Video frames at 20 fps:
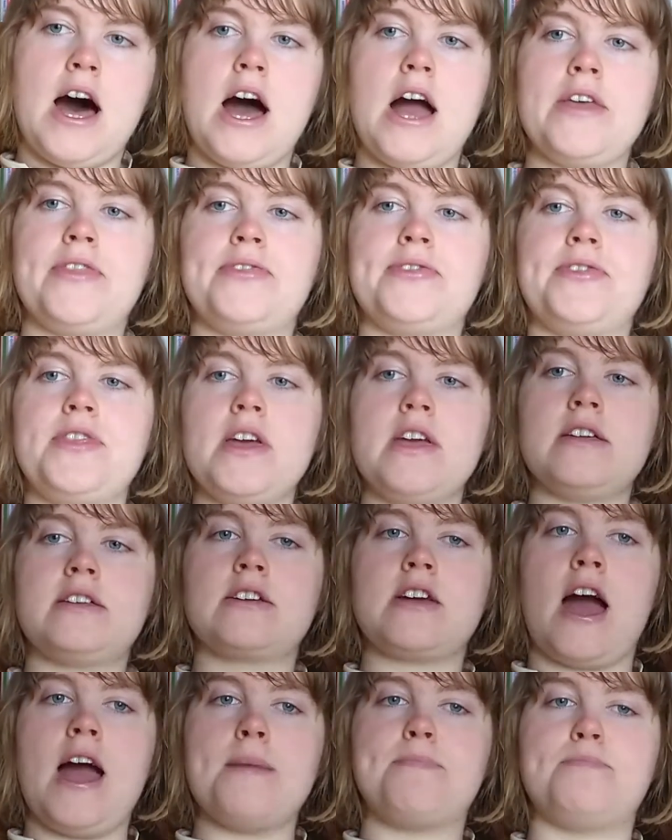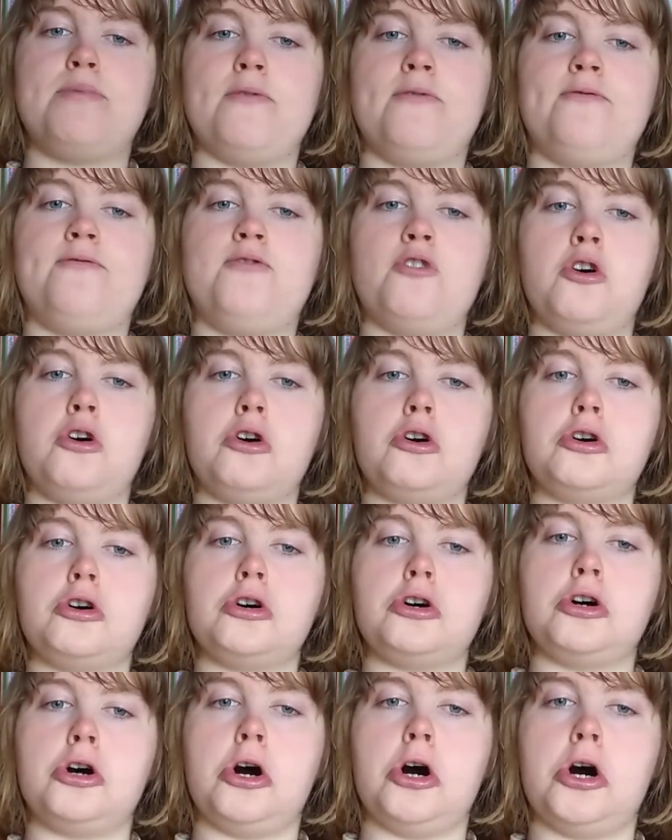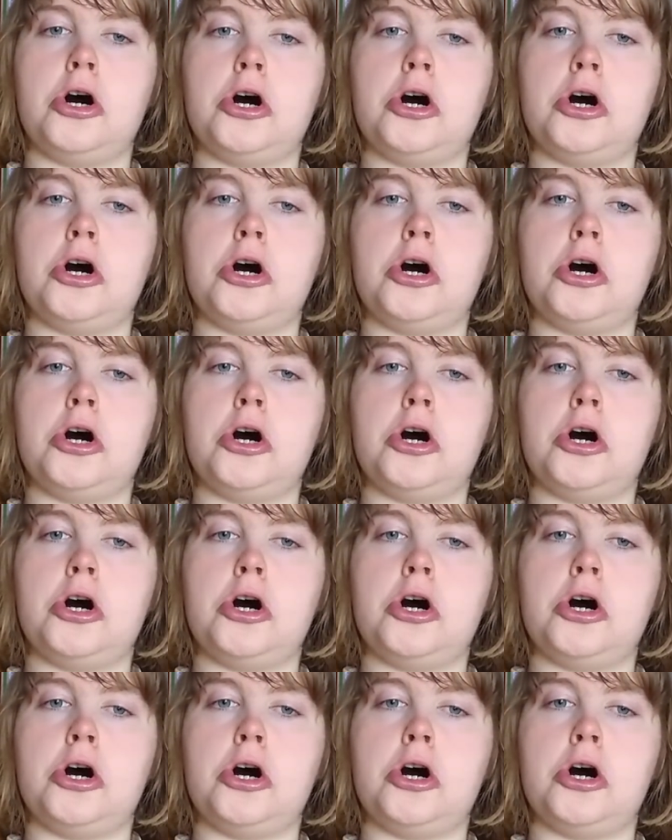I think I prefer